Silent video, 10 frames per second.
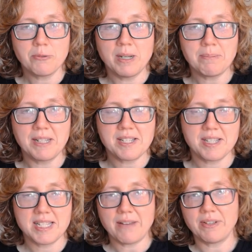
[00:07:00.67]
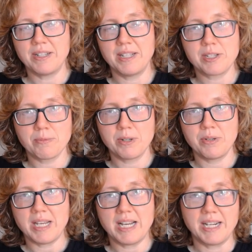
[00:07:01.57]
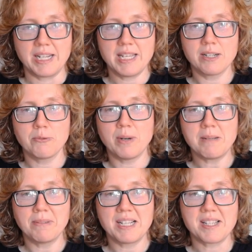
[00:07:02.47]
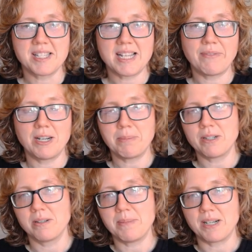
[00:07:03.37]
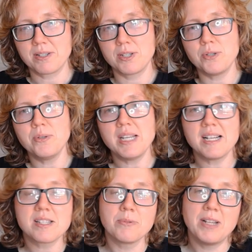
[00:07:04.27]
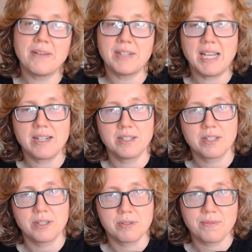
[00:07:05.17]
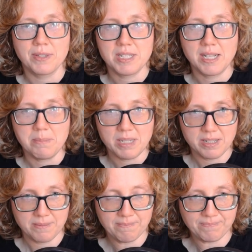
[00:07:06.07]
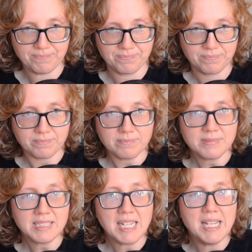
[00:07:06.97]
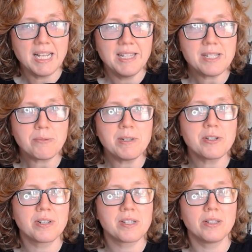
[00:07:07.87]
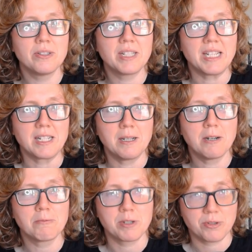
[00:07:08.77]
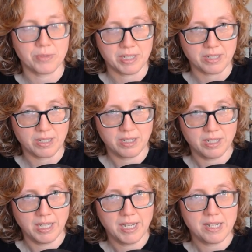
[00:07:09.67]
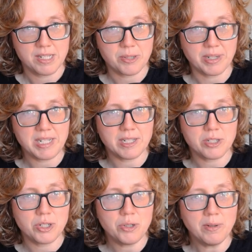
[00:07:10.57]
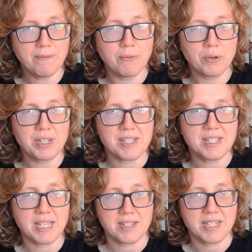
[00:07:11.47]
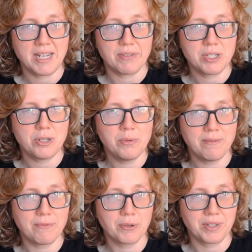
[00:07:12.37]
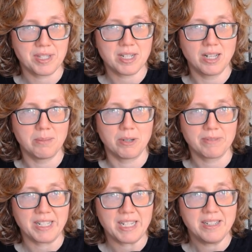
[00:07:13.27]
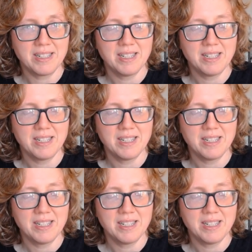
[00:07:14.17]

quite place a 7 in this row yet, and I can't quite place a 7 up here in box 2 yet, so we'll have to hang on to those for the time being. This region is looking restricted. So I need a 2, a 4, and a 6, and I have a 2 and 4 in this column already.